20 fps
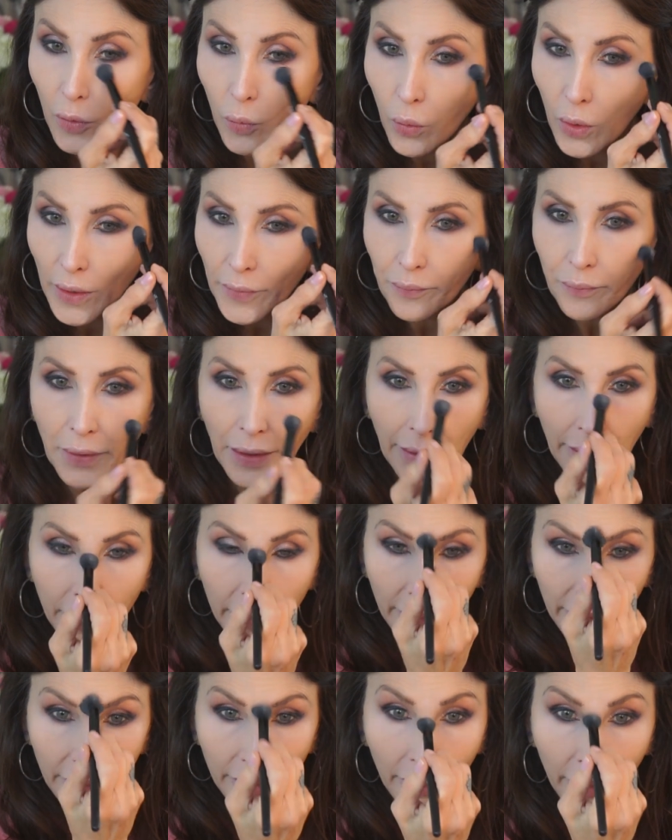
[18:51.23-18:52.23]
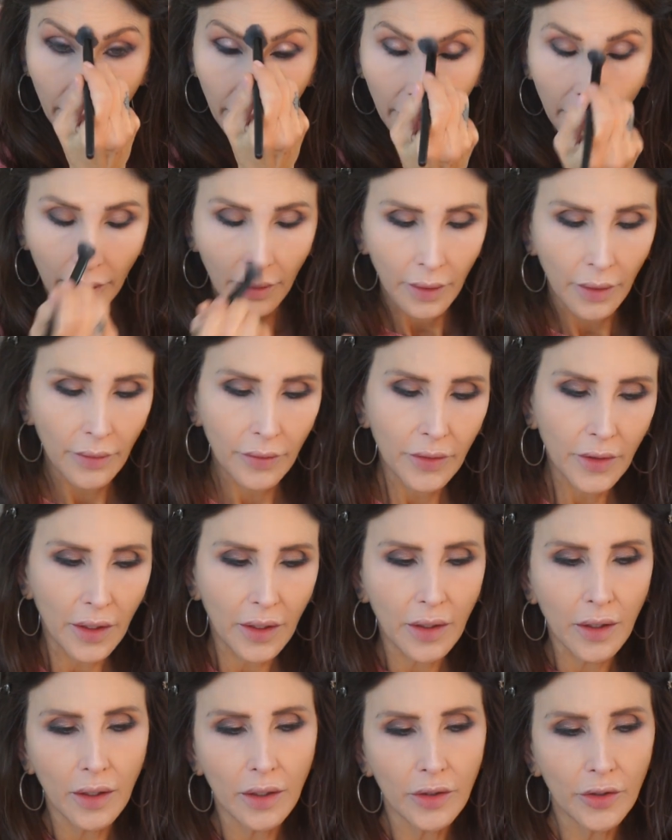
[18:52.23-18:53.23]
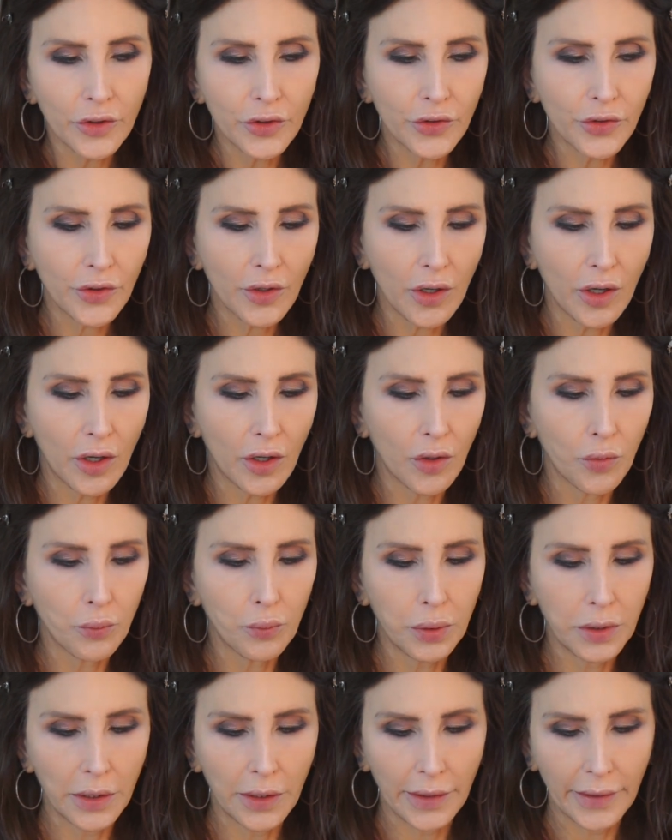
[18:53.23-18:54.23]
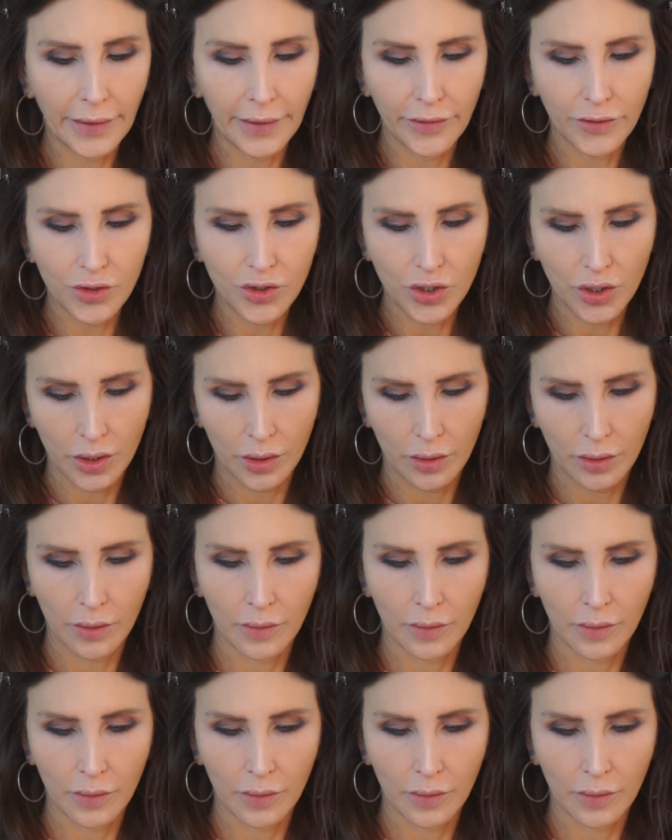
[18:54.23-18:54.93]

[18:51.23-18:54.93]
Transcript: One palette. The color is called Plunge.